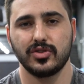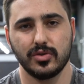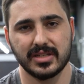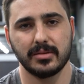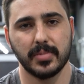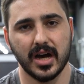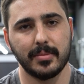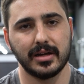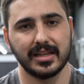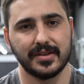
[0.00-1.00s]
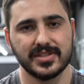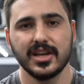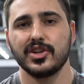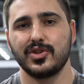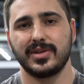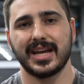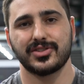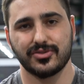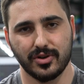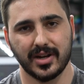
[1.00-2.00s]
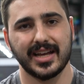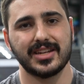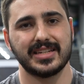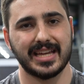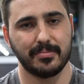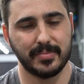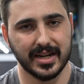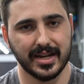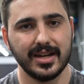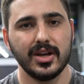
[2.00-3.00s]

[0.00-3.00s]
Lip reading: using barbell lifts to get stronger and to get better.